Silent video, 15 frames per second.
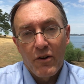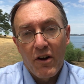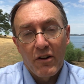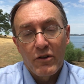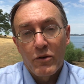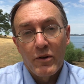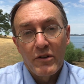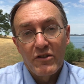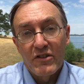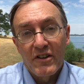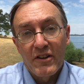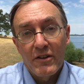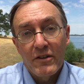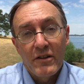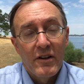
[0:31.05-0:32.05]
aeronautical
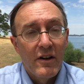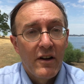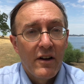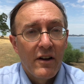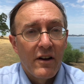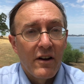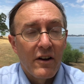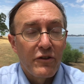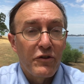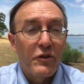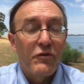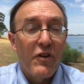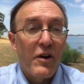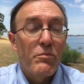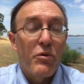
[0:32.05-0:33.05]
engineer,
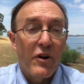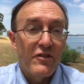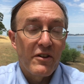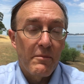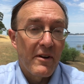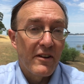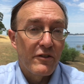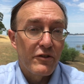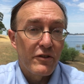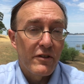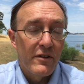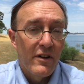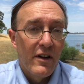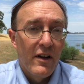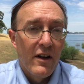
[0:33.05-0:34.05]
certified project manager,